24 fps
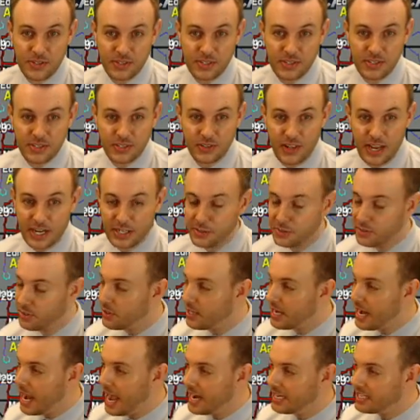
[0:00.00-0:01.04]
This is
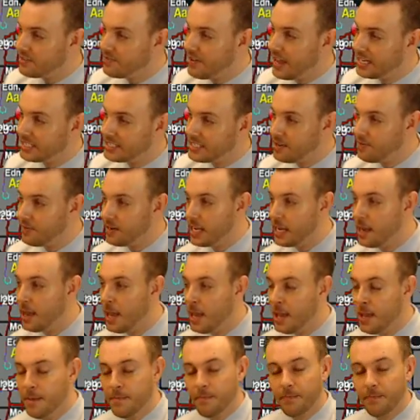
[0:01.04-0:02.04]
electrically active activity.